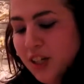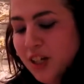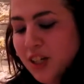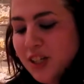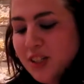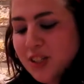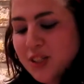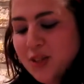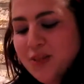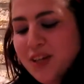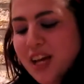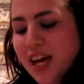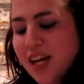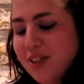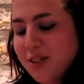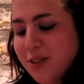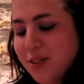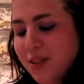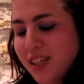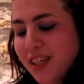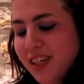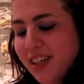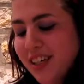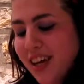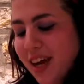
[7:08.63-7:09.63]
So
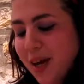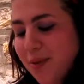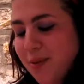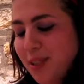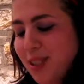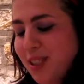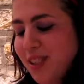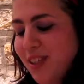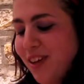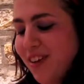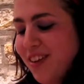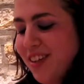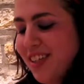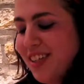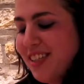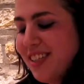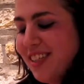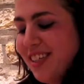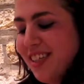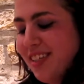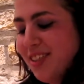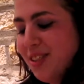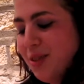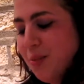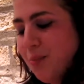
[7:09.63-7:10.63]
naturally, I would start
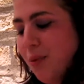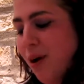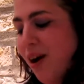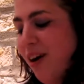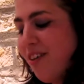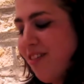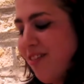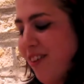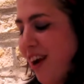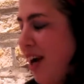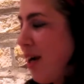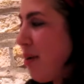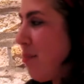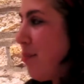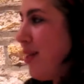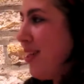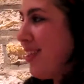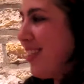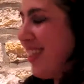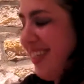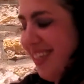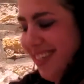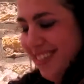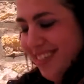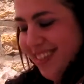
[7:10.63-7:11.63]
listening to punk rock
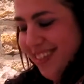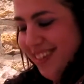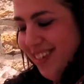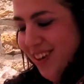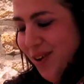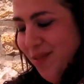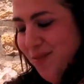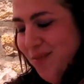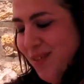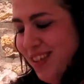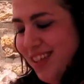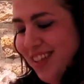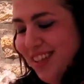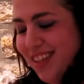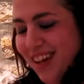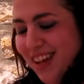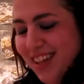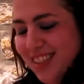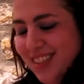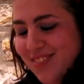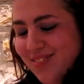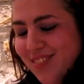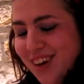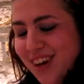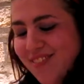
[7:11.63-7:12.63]
music to cope with the
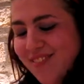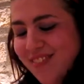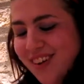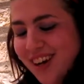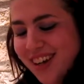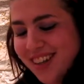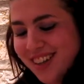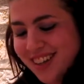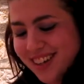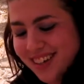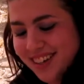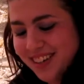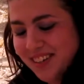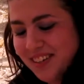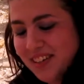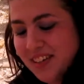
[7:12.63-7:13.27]
loss of my father.